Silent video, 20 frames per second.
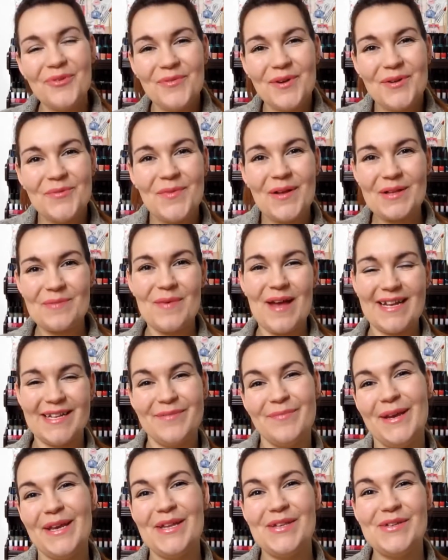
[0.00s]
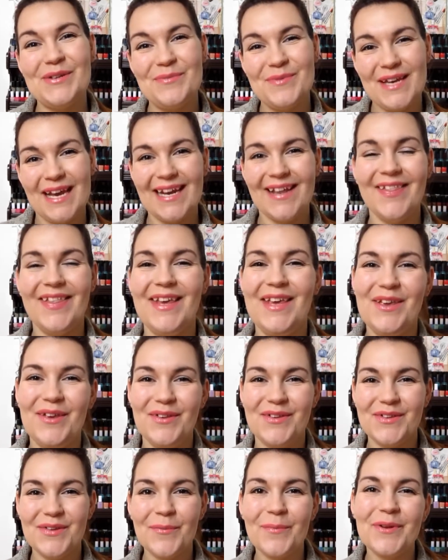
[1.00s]
everyone, welcome back to my YouTube channel. Thank
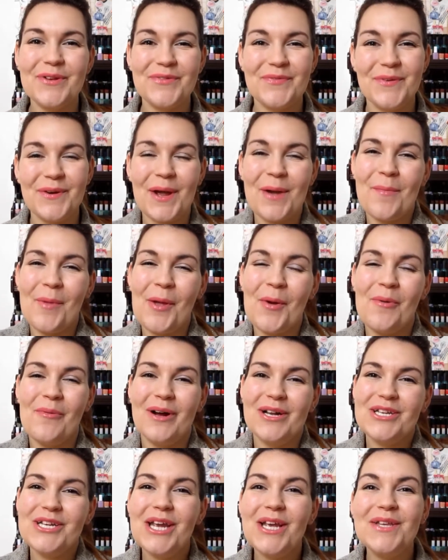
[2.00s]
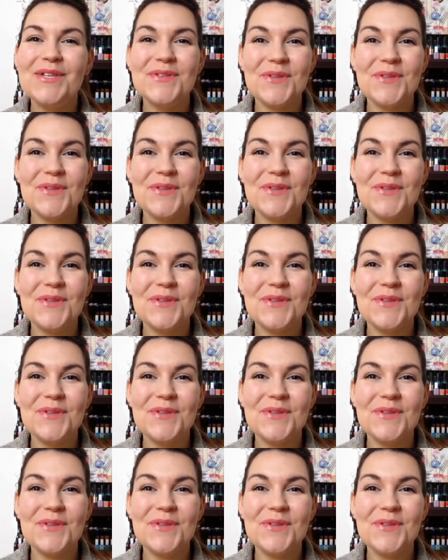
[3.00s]
you so much for coming and watching.